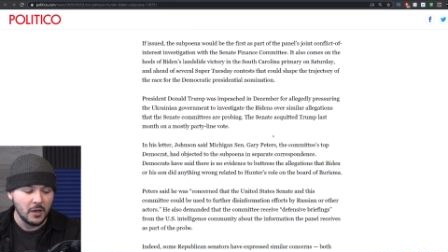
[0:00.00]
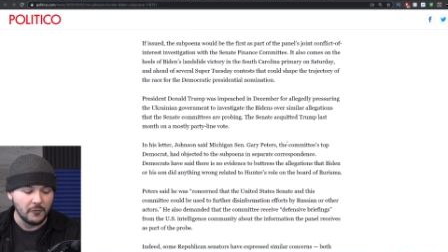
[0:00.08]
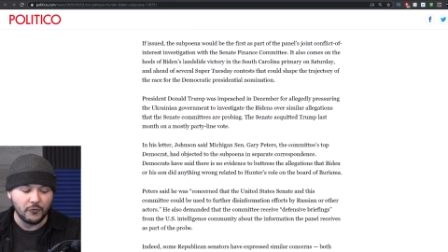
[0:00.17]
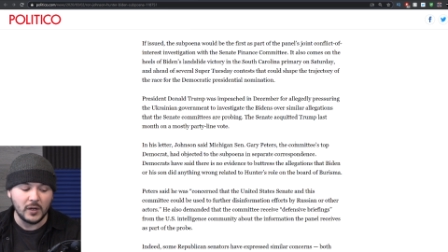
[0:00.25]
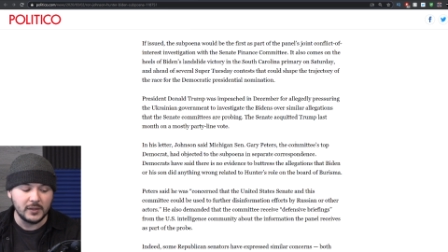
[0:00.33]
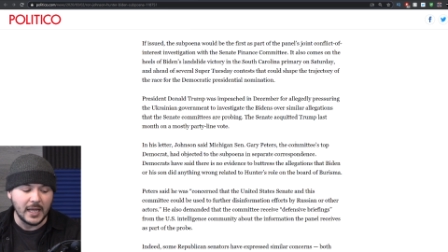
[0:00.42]

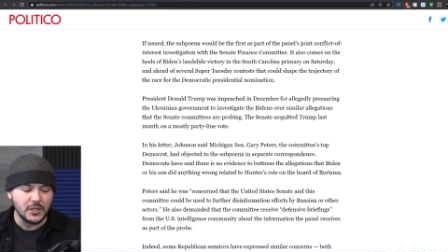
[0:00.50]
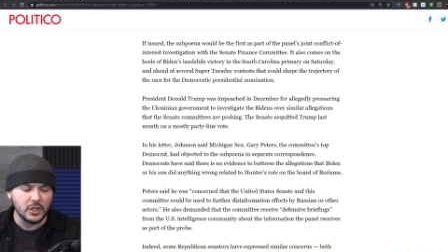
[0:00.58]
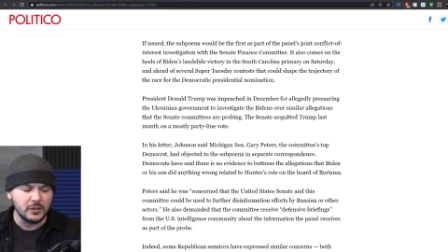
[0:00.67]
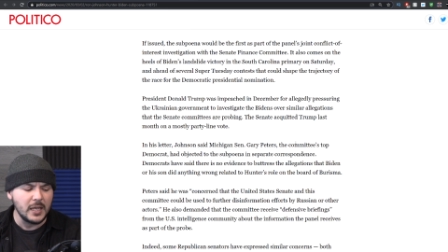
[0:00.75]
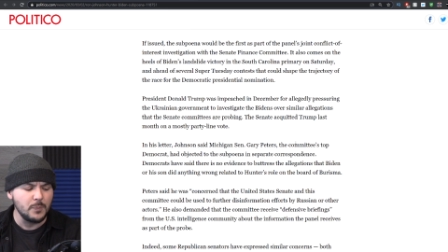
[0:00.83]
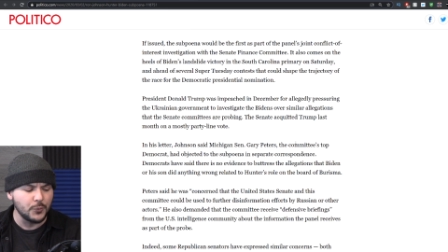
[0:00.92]
for
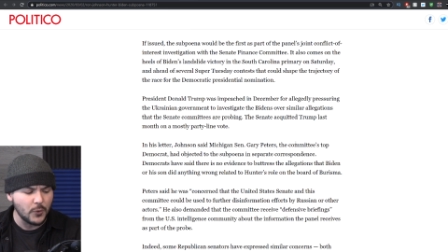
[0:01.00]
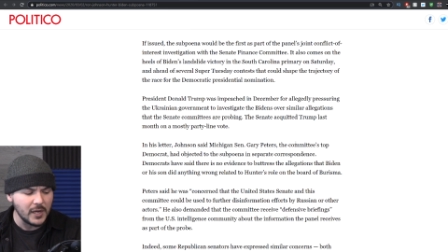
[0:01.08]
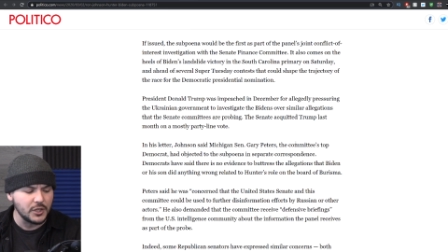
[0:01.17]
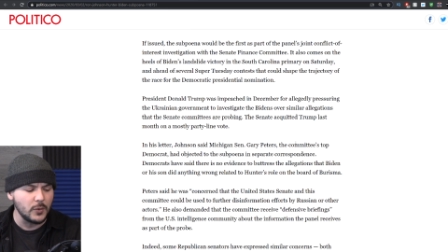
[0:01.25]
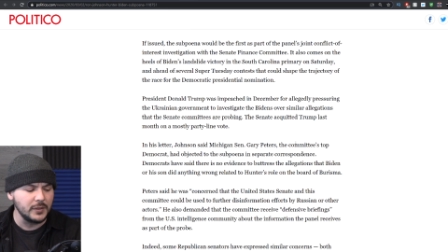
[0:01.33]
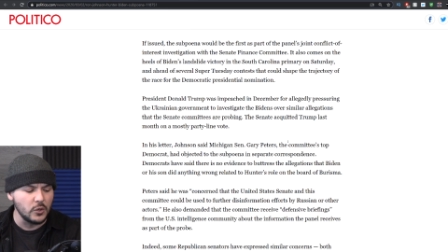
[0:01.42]
allegedly
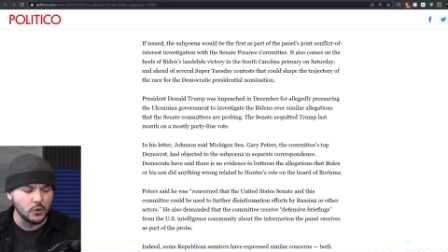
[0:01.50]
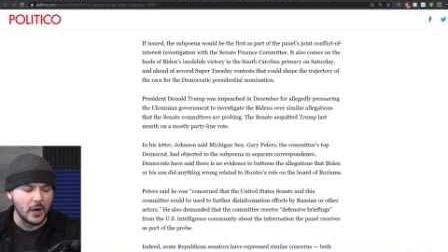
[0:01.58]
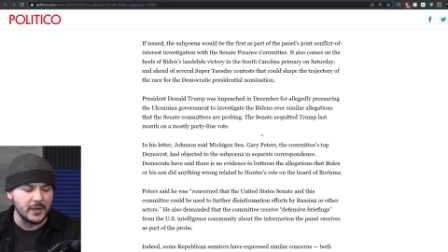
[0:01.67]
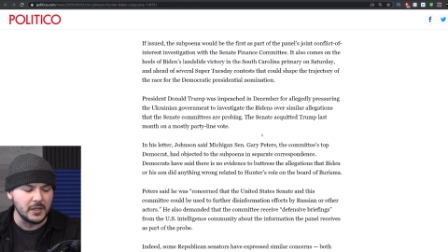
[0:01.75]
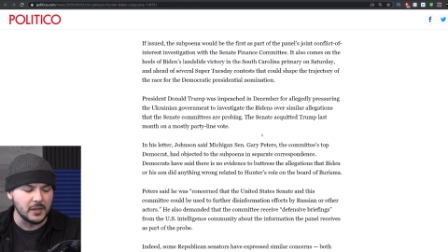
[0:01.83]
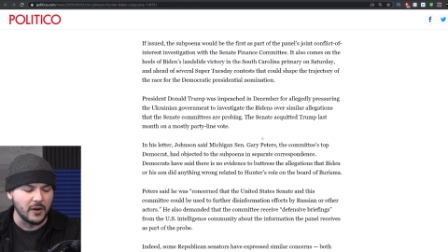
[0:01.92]
pressuring
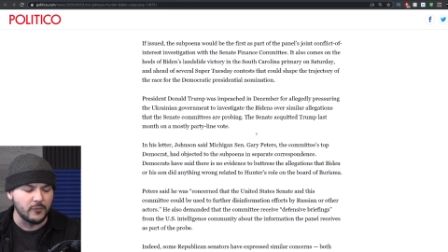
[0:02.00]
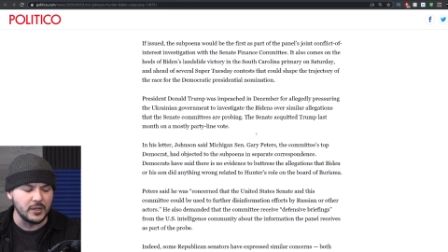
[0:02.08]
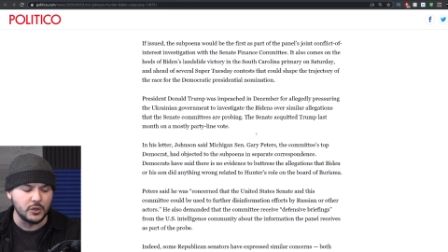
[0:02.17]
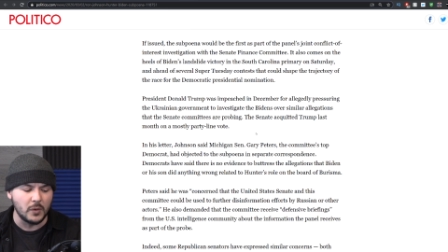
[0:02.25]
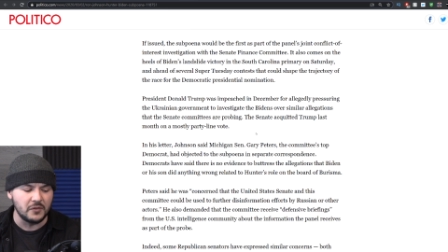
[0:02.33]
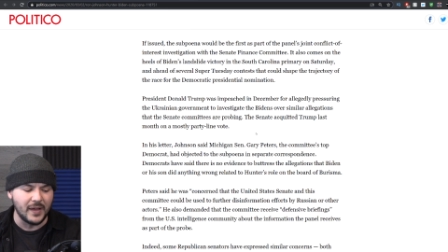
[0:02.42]
Ukrainian
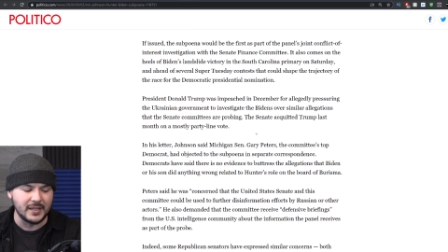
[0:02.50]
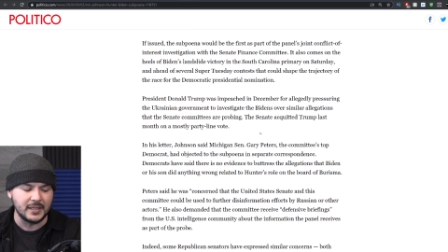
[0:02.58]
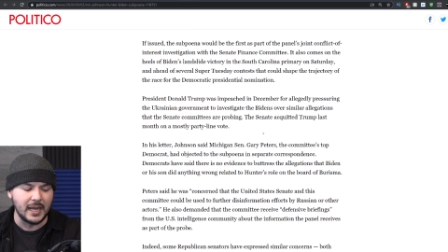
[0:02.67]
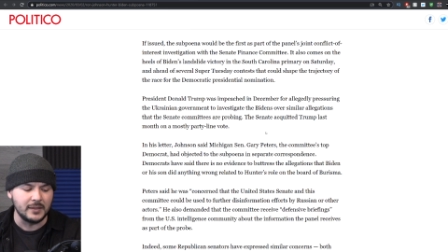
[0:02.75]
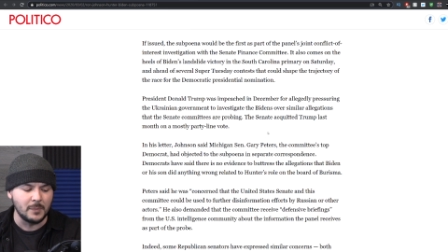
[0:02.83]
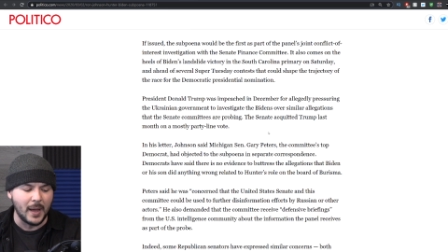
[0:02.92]
government to
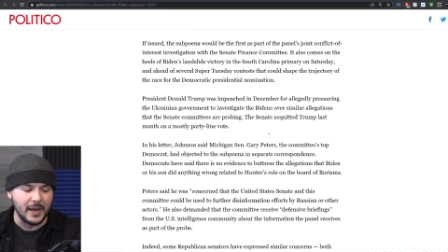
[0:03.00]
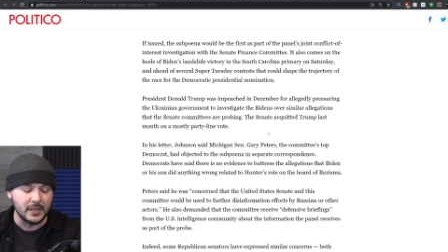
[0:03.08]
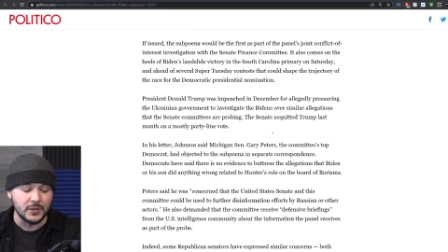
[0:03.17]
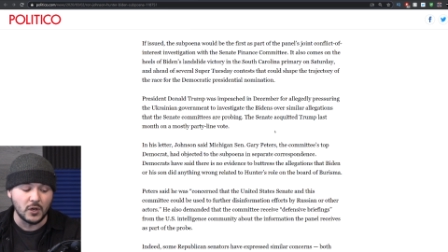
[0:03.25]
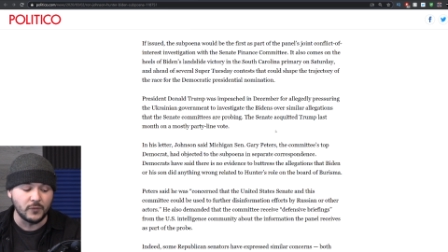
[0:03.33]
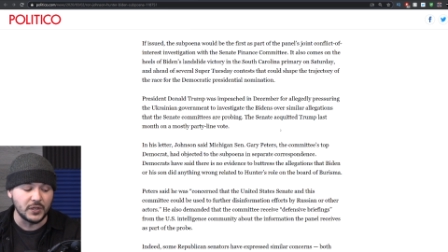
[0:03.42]
investigate the
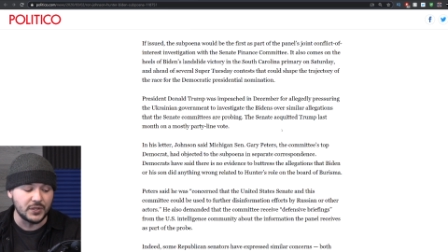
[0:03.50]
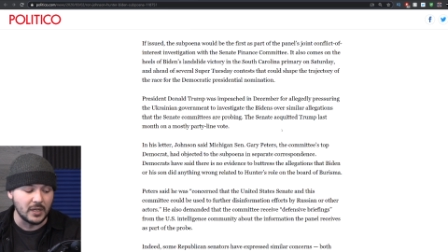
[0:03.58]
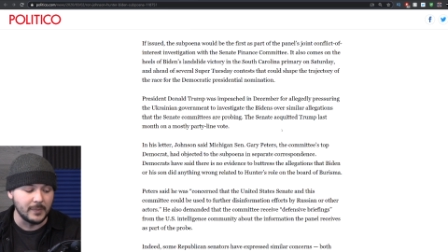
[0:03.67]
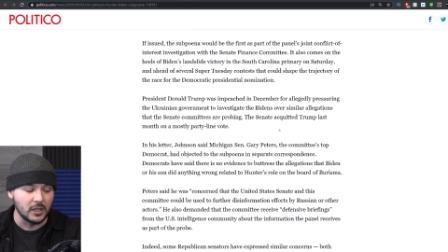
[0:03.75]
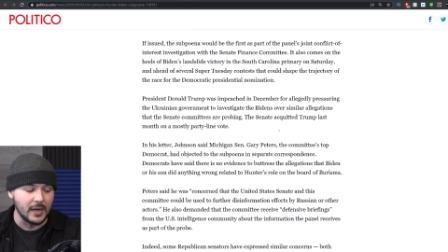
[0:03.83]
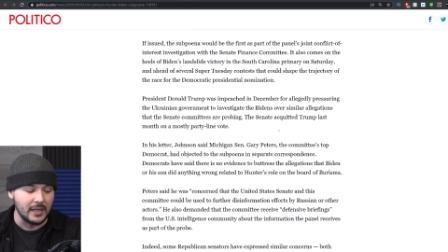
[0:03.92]
Bidens over
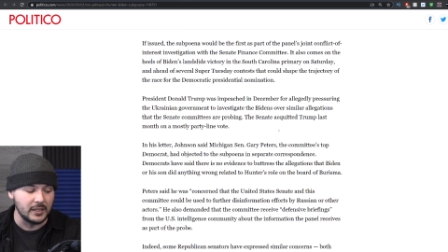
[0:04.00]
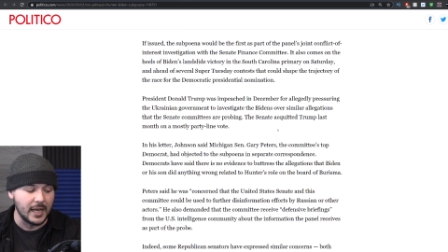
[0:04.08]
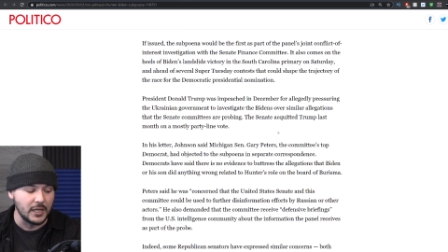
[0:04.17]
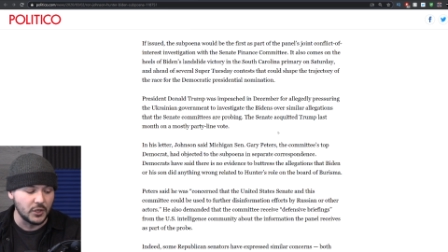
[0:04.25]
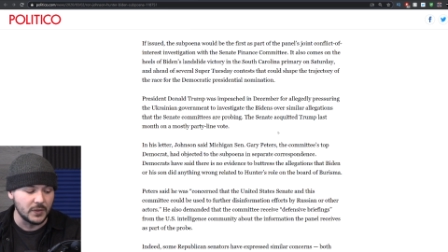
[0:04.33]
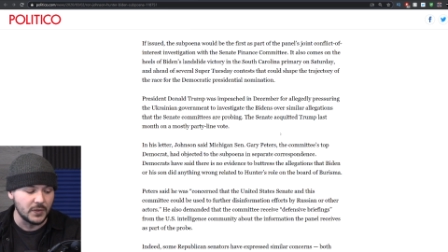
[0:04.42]
similar
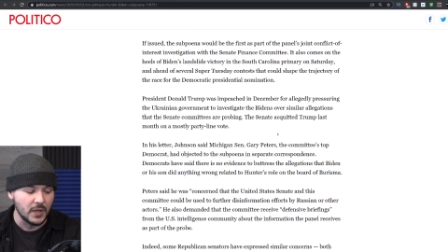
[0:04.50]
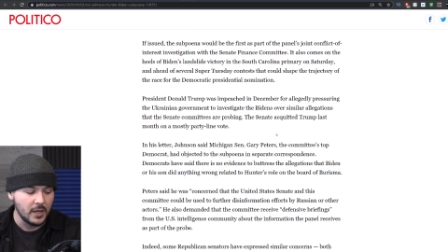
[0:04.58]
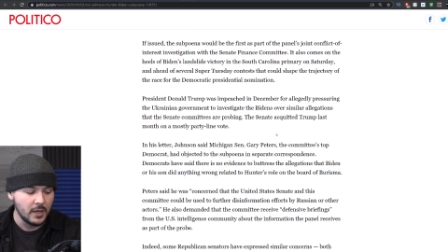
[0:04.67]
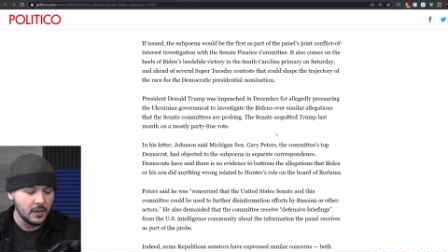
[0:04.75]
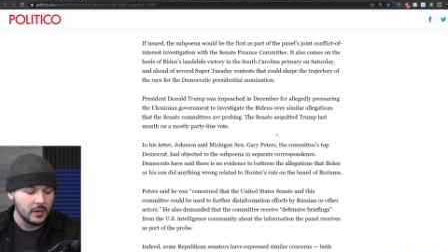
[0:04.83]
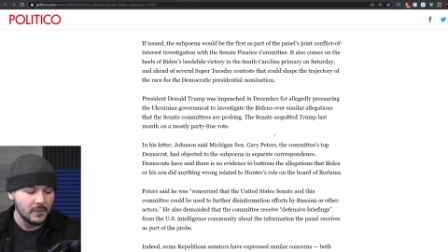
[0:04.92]
allegations
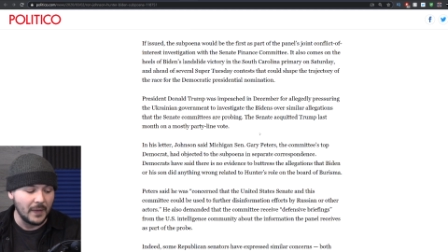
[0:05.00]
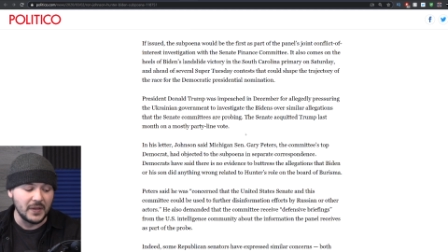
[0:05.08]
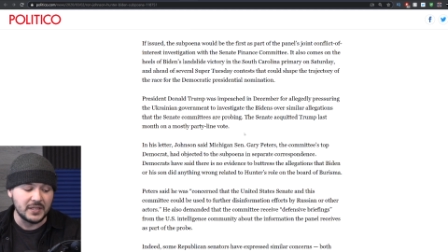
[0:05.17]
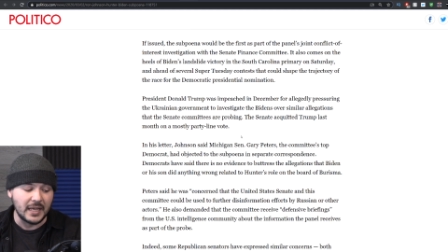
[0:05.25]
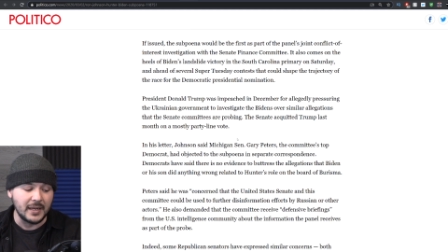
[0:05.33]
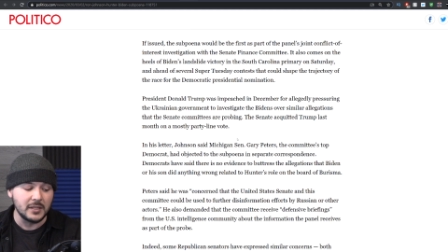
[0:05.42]
that the
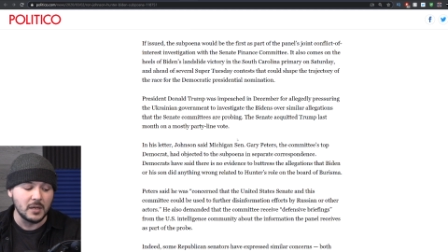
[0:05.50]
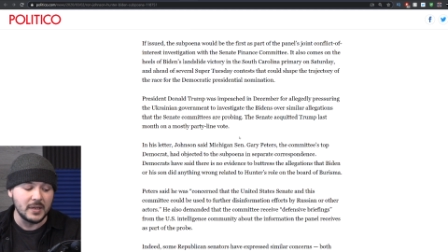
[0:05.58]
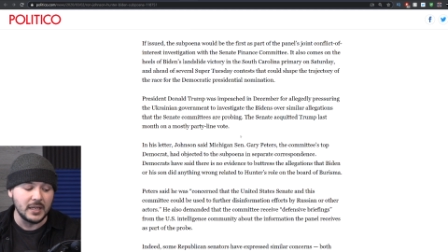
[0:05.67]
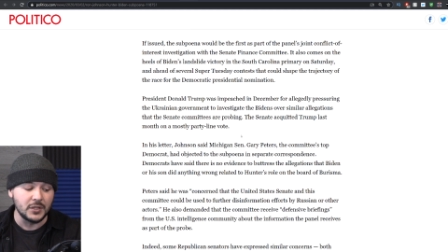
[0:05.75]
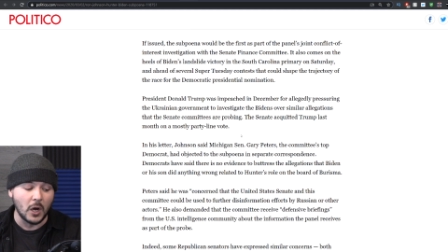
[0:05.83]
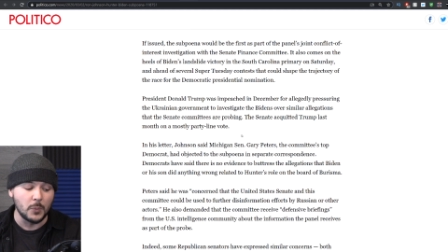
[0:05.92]
Senate
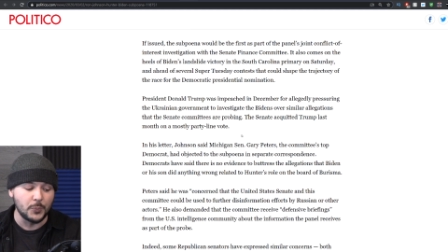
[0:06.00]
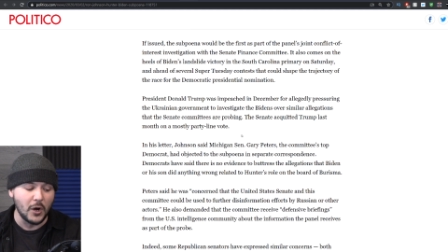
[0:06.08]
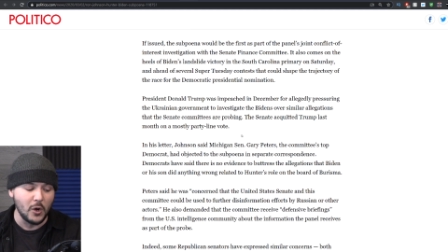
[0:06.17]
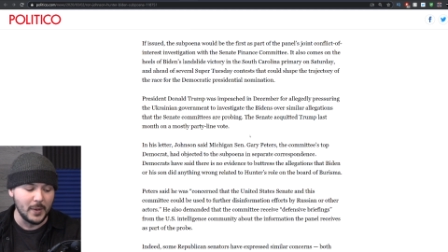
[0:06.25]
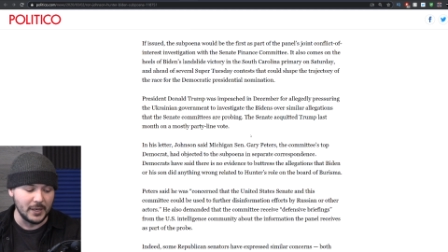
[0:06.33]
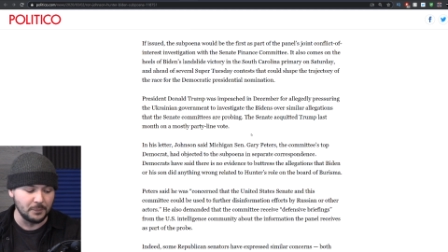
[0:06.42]
committees are
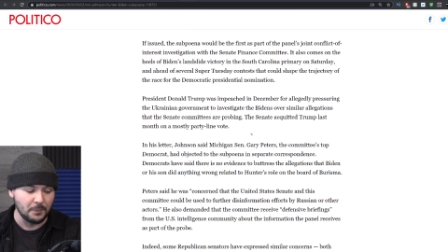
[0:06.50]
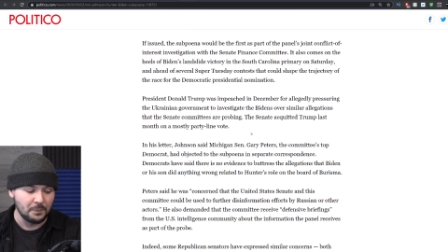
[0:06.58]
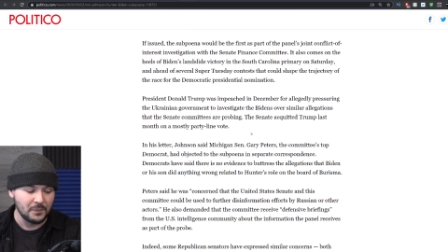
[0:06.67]
probing.